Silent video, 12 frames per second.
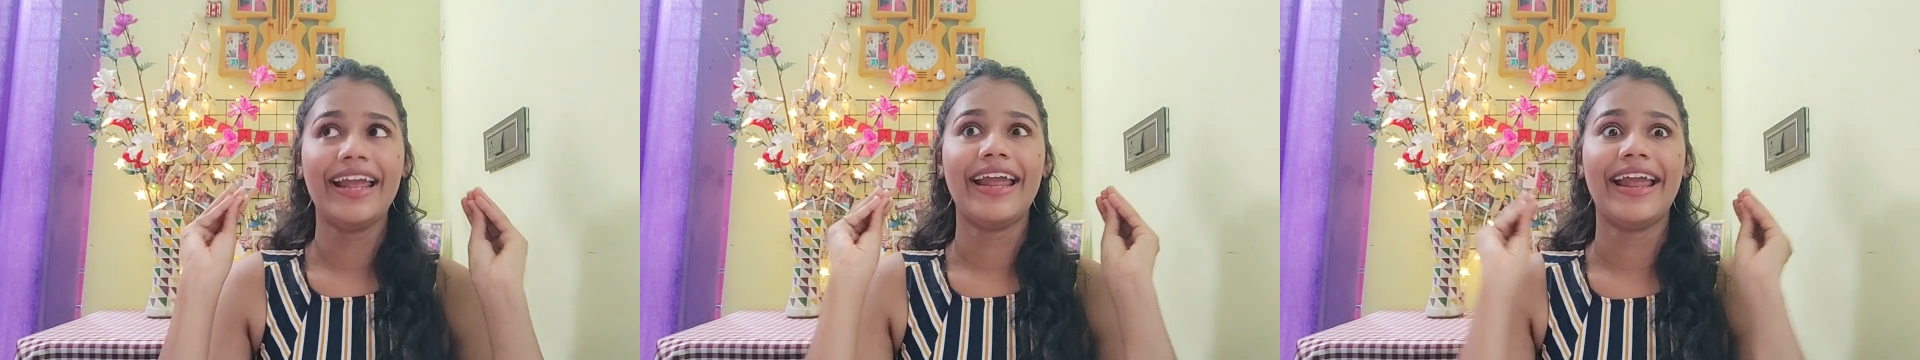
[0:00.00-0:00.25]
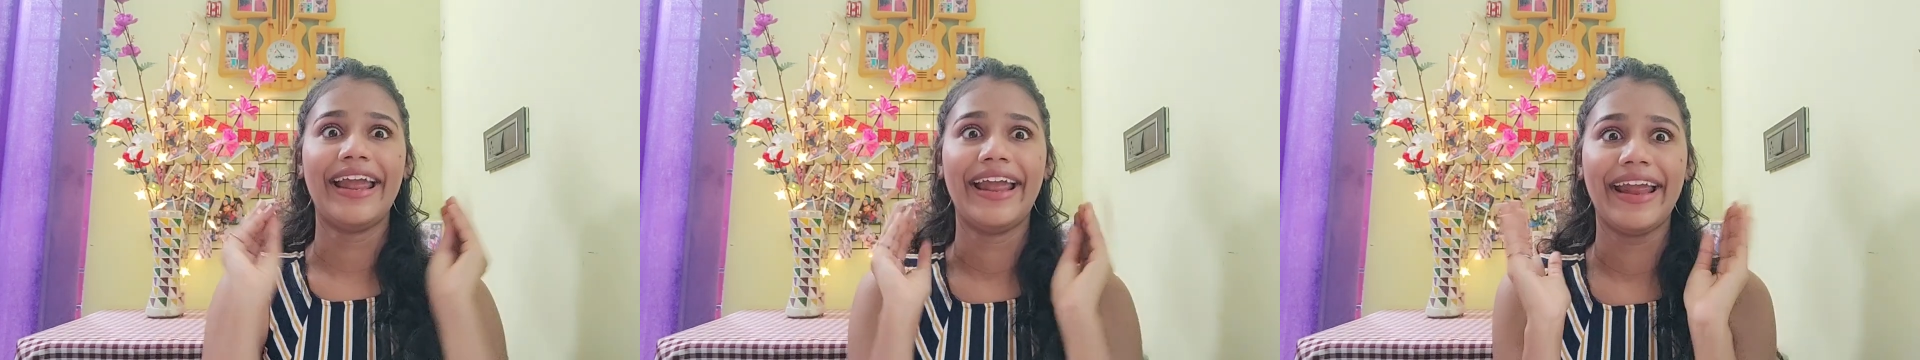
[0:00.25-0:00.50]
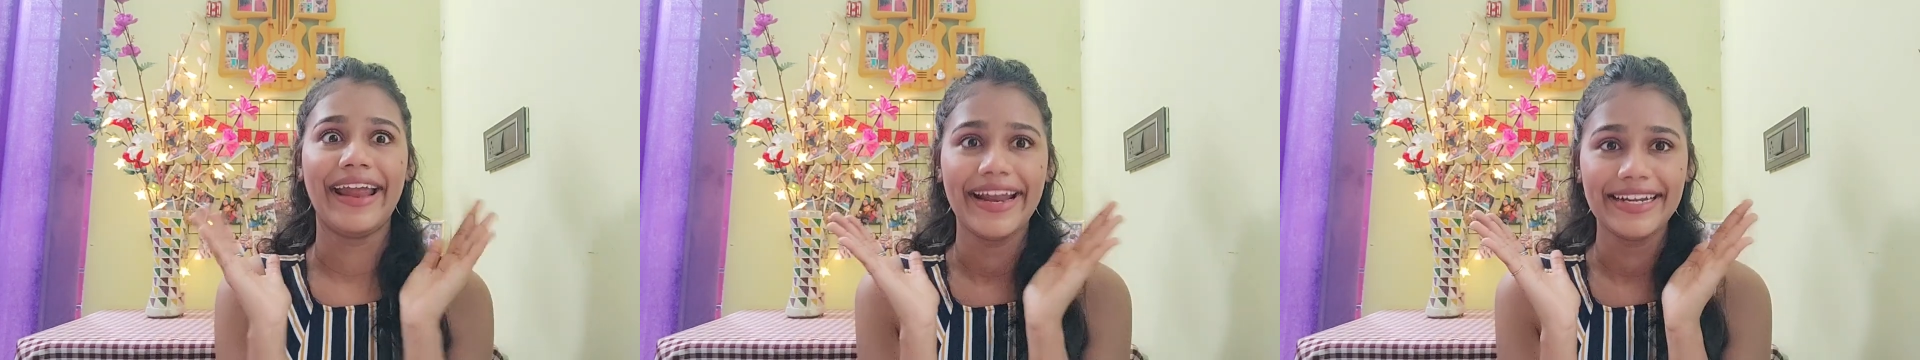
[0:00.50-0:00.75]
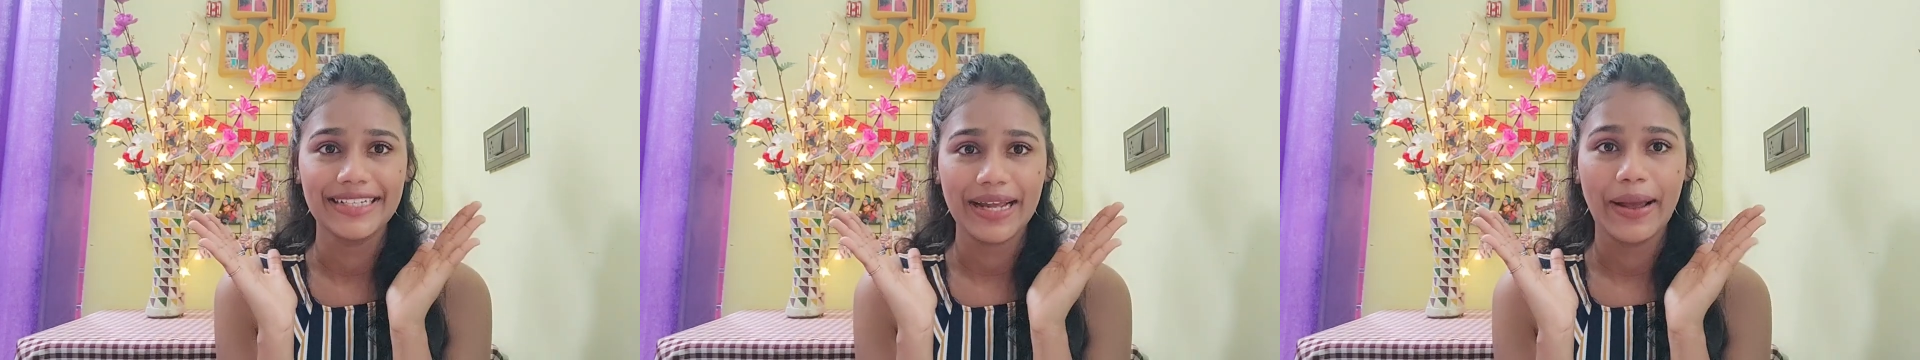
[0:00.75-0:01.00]

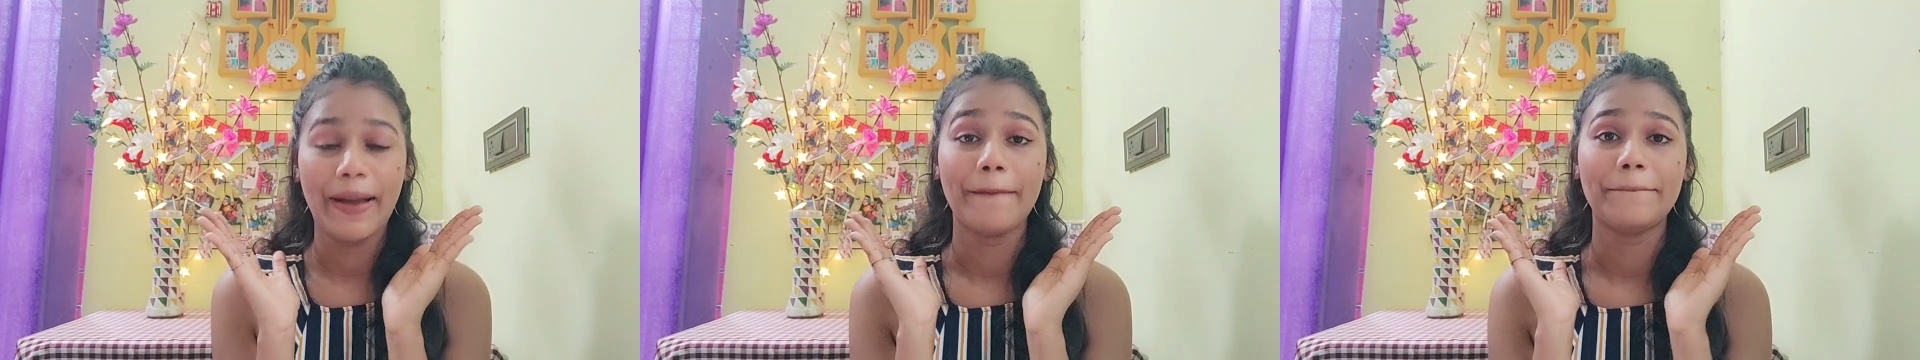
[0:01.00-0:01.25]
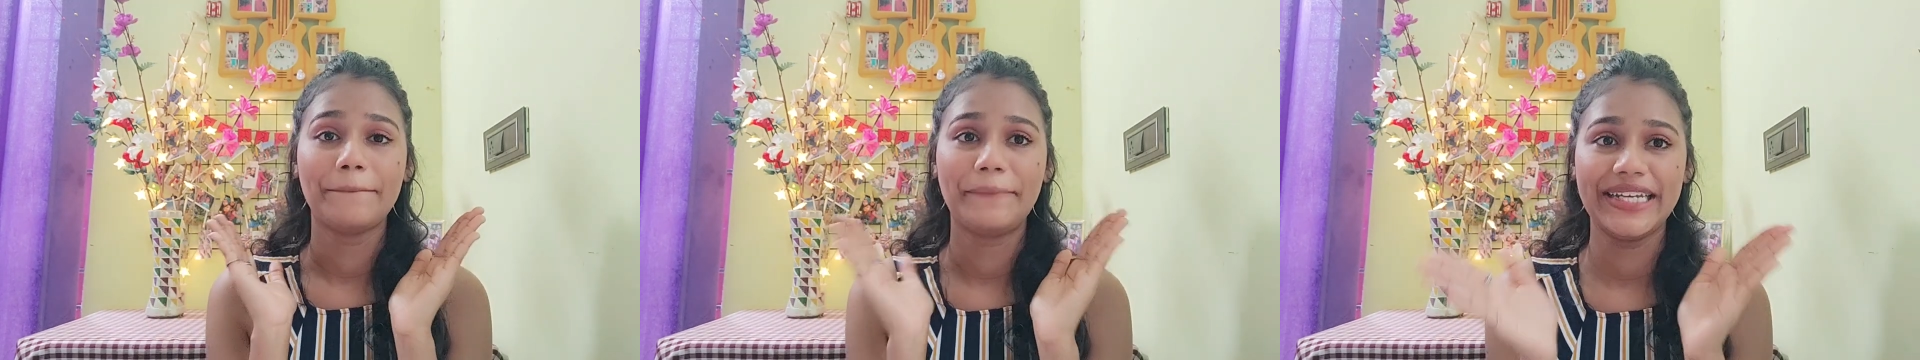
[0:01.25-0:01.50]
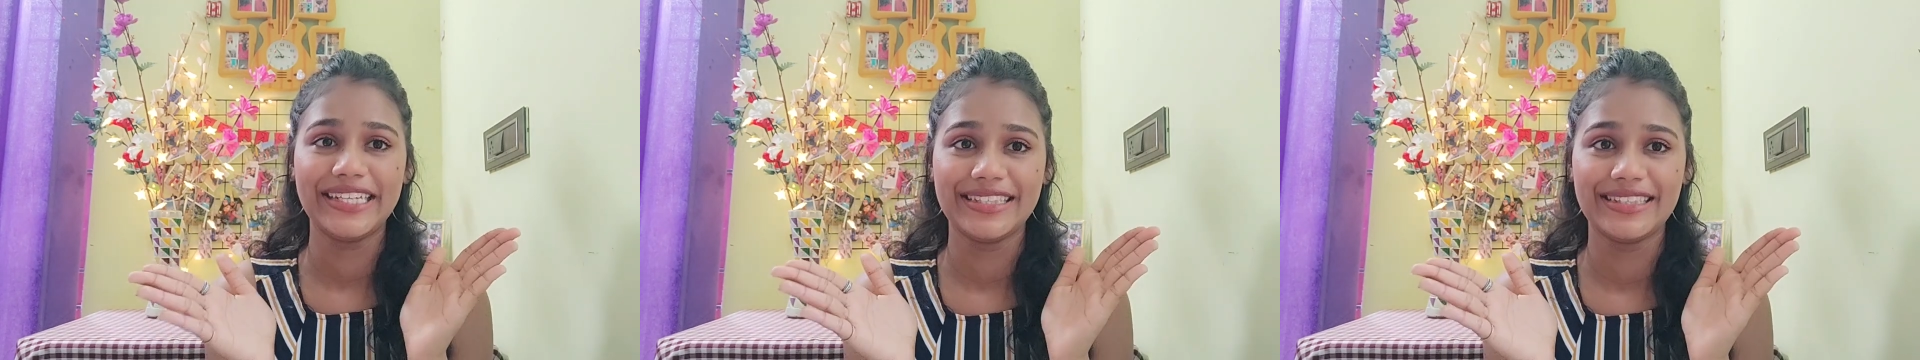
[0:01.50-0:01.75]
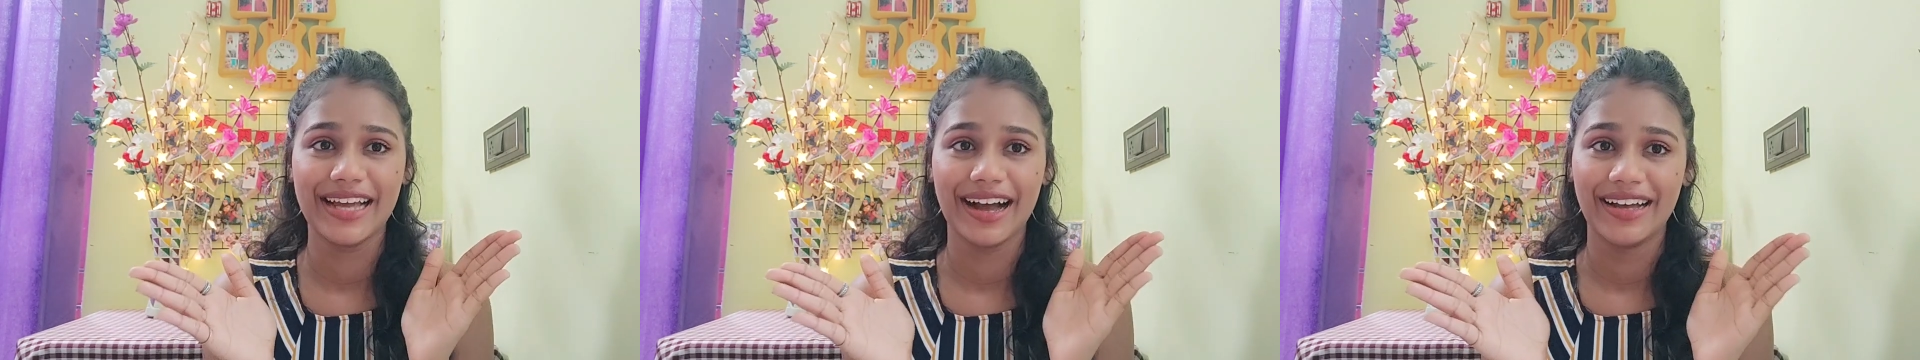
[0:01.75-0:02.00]
hate
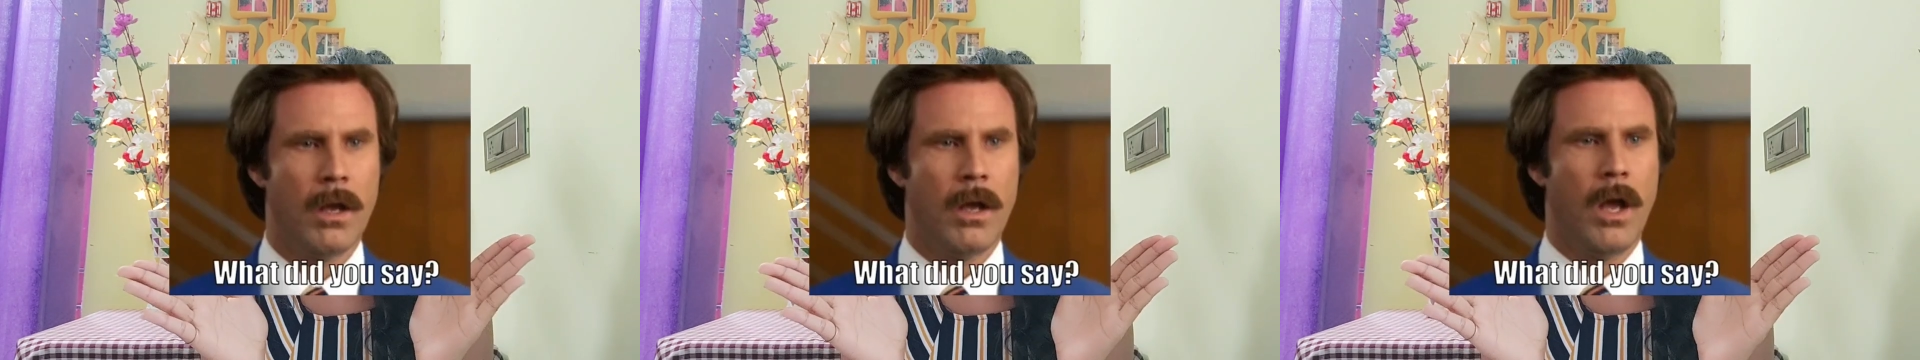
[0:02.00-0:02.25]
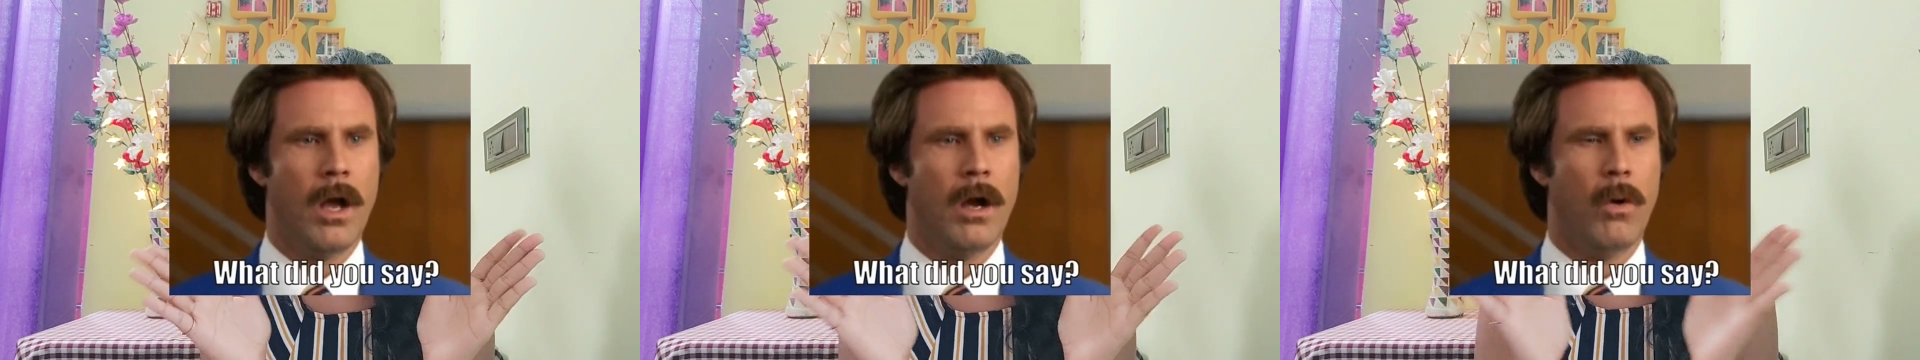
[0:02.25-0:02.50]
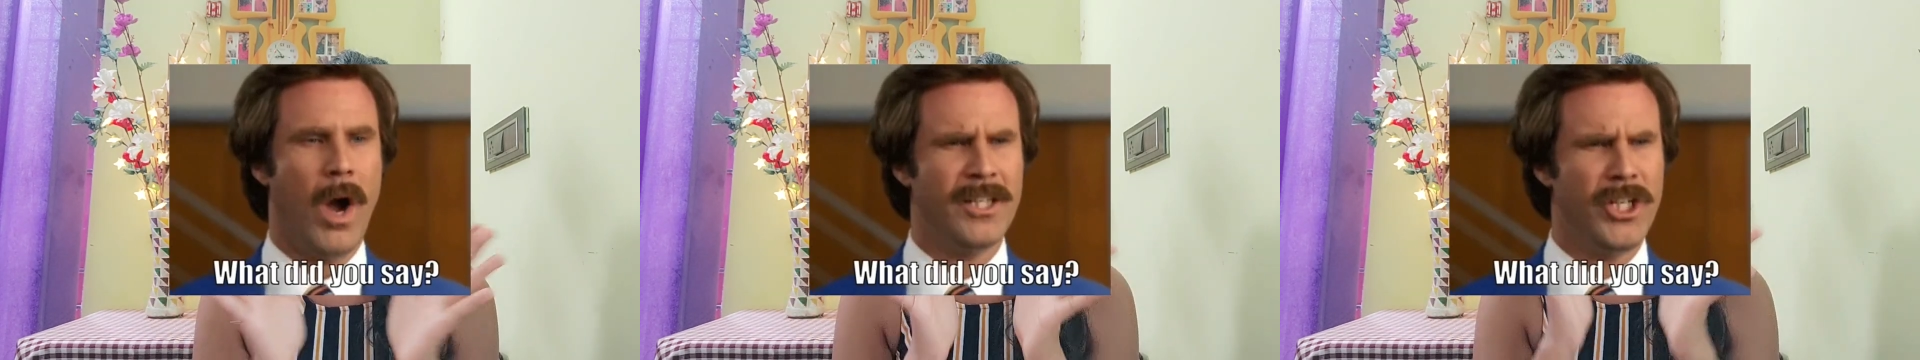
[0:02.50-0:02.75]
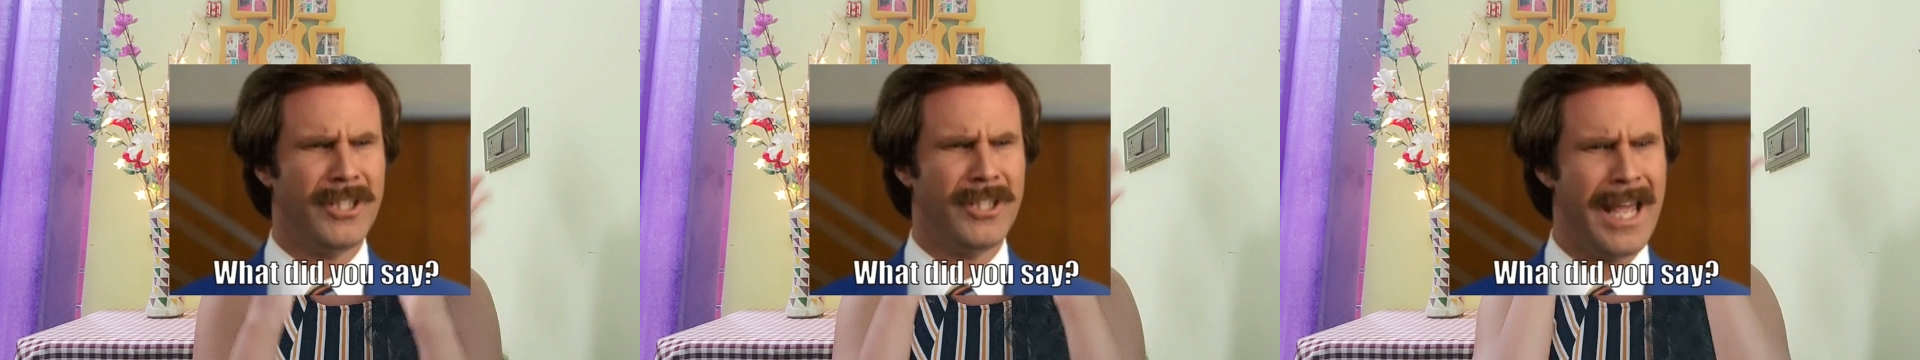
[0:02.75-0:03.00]
pizzas.
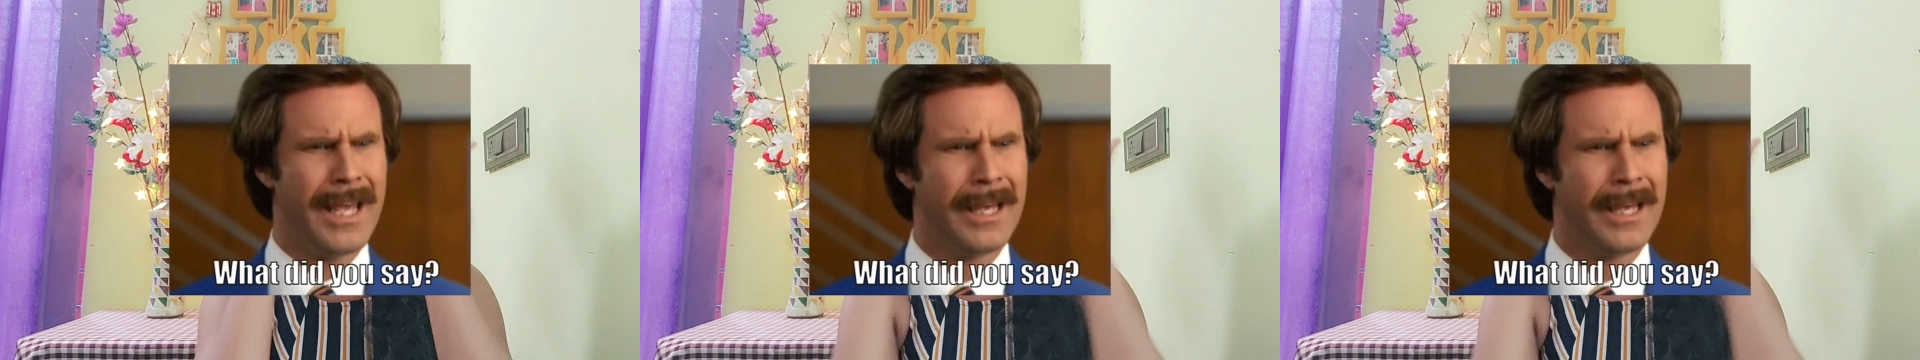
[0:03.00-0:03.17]
Like,